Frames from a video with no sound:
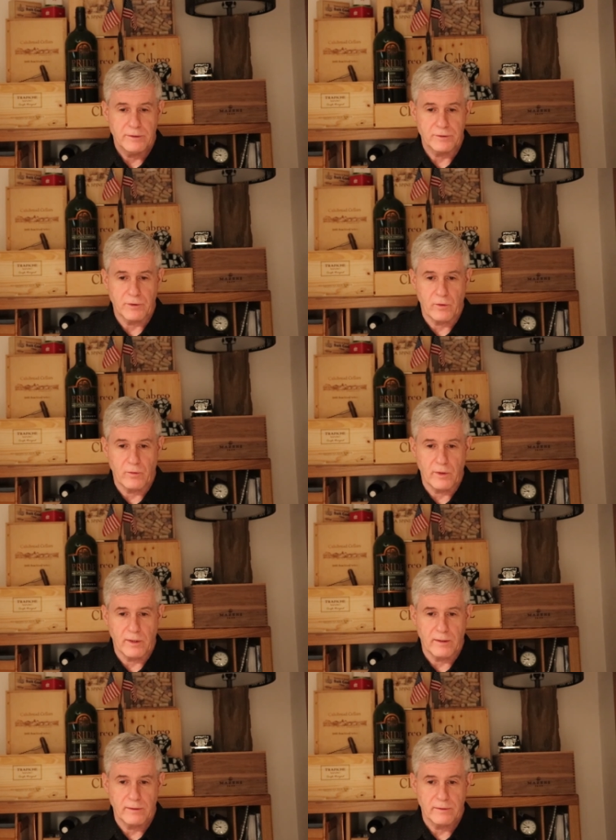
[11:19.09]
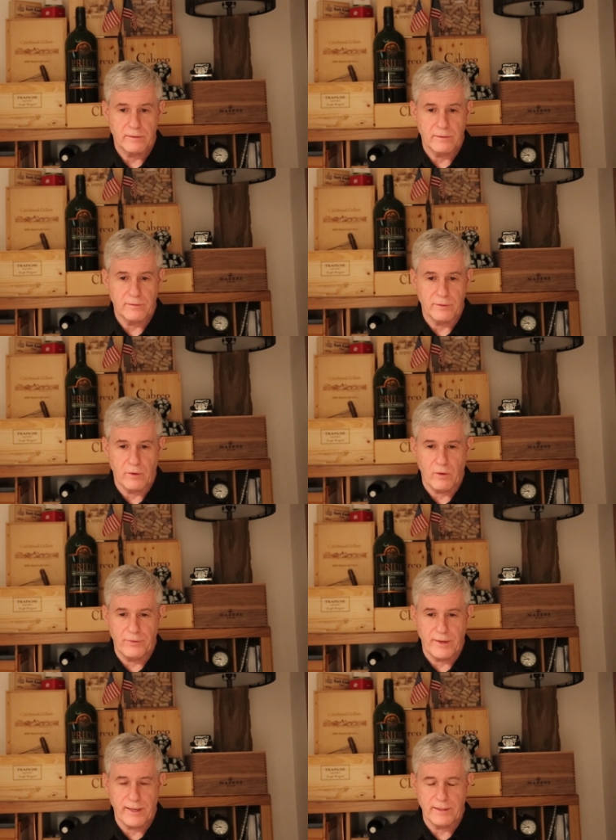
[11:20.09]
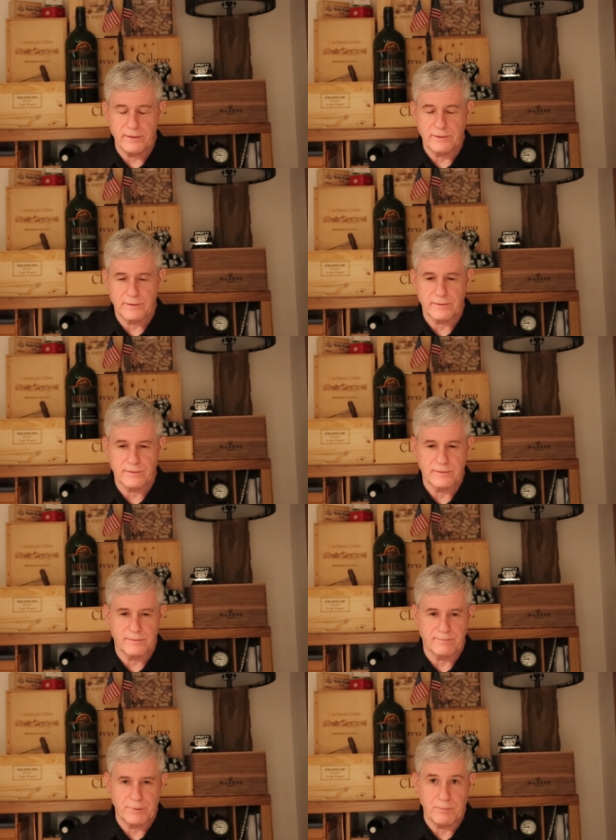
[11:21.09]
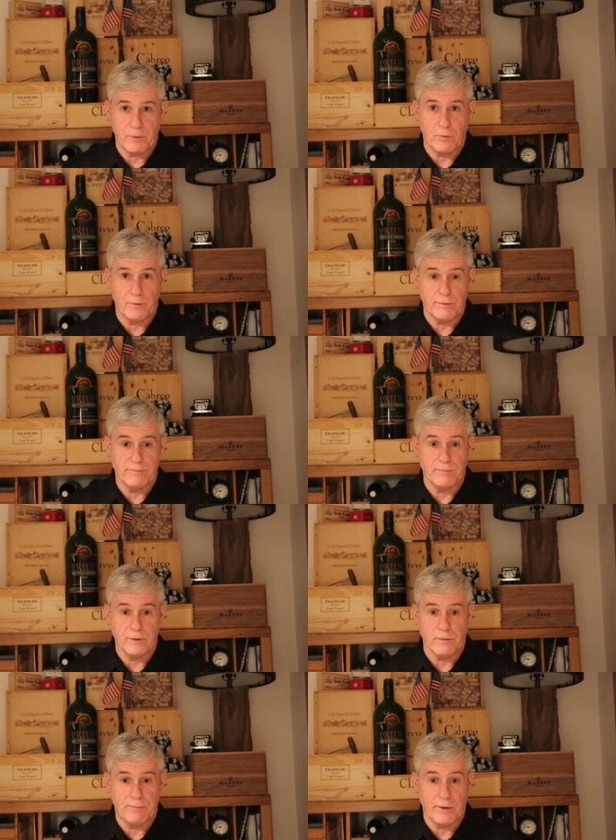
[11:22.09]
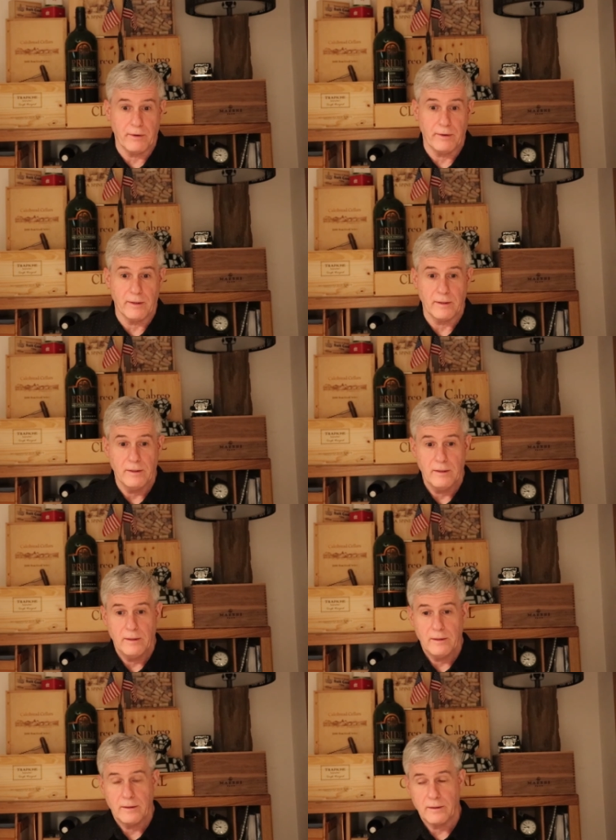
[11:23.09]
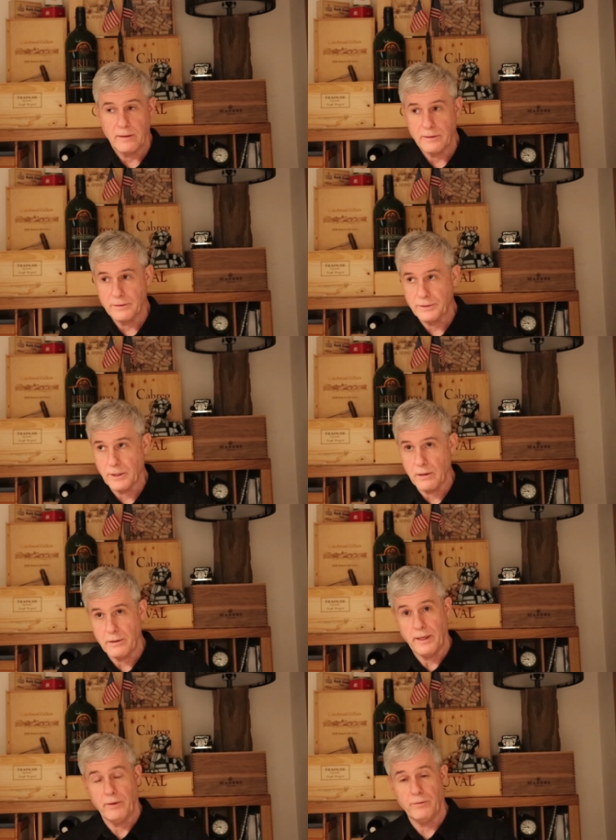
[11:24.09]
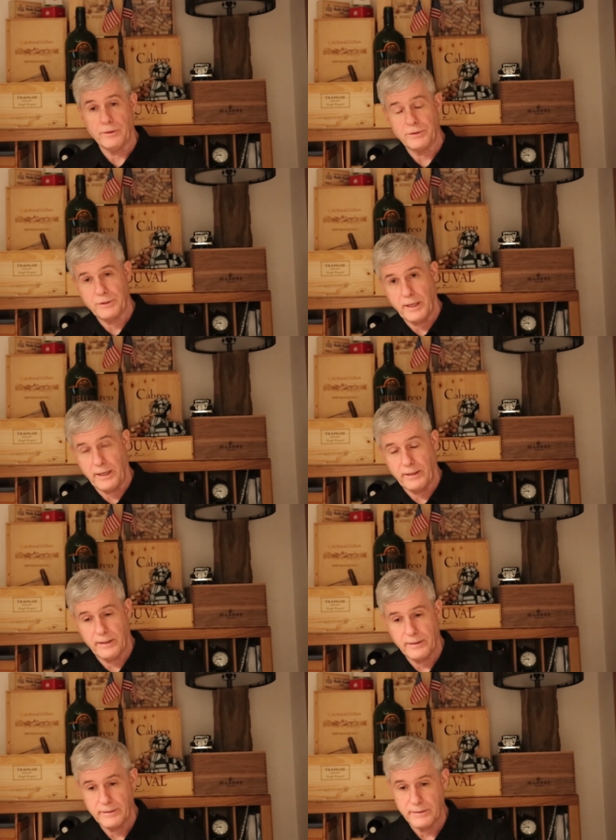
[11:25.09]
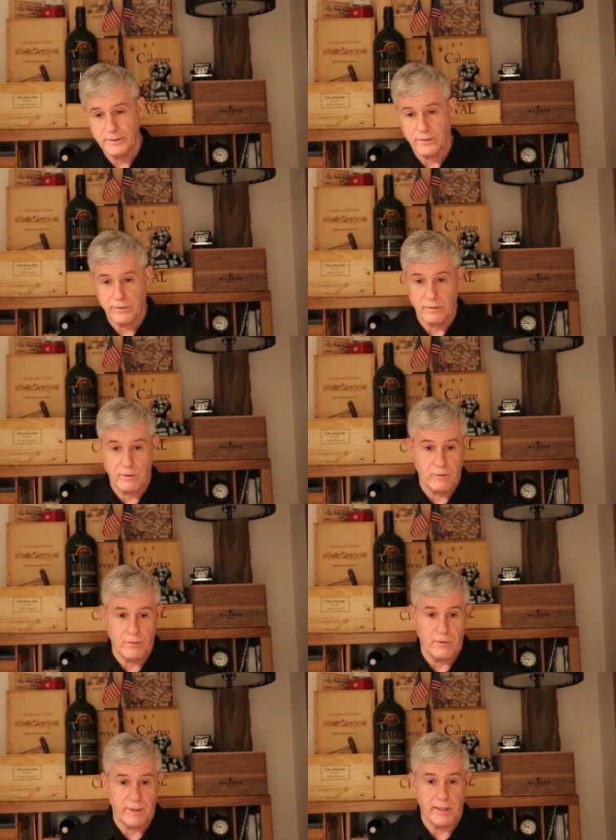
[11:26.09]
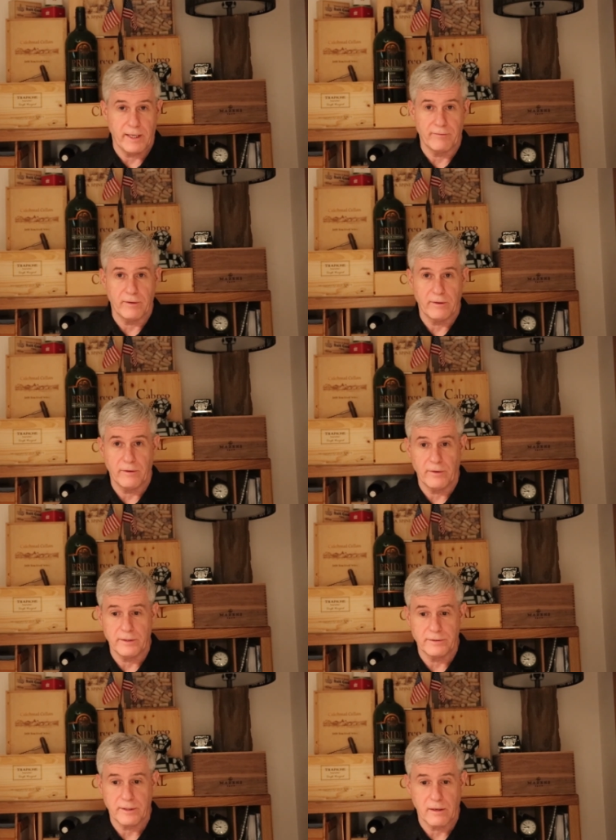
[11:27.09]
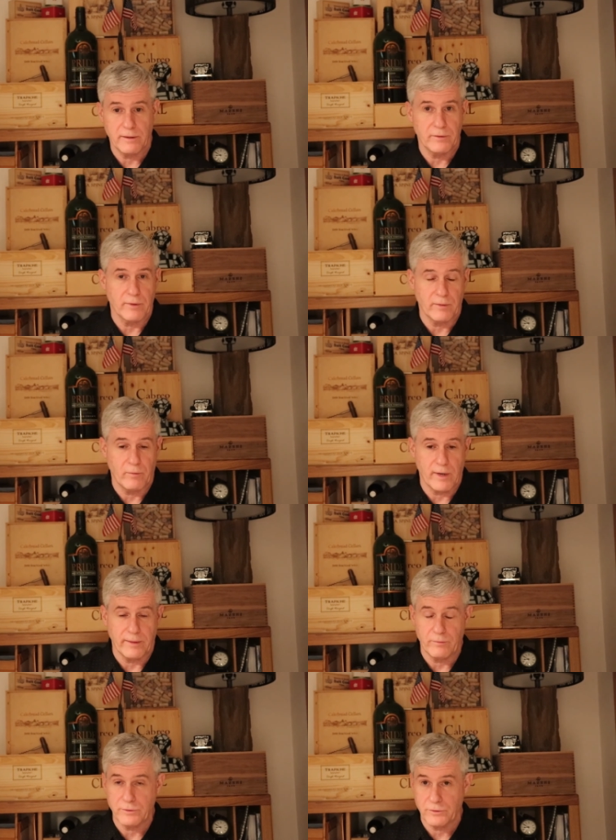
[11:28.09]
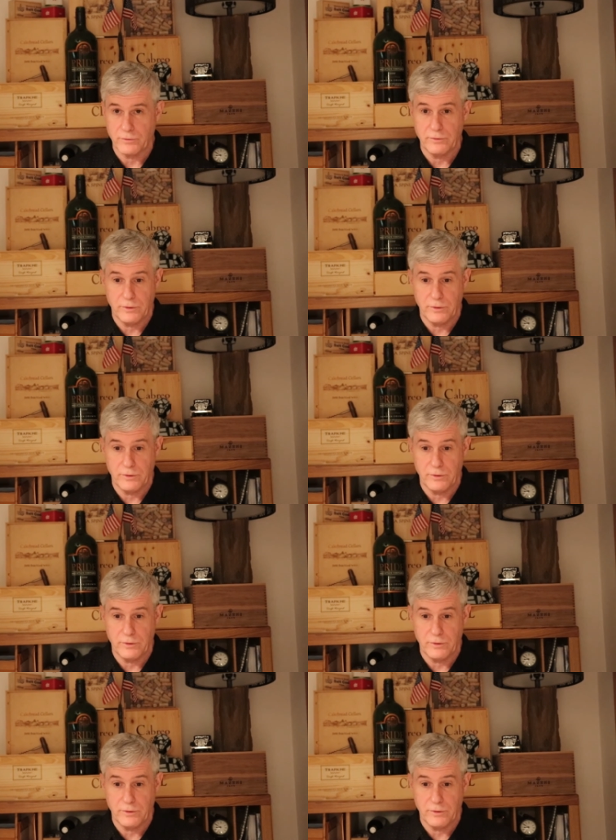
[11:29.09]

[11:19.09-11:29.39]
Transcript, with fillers: So uh, the old days, people would, you know, pairing a, a Chardonnay with a steak, you know, they all oh, know you got to have a, a, nice hearty red wine, which is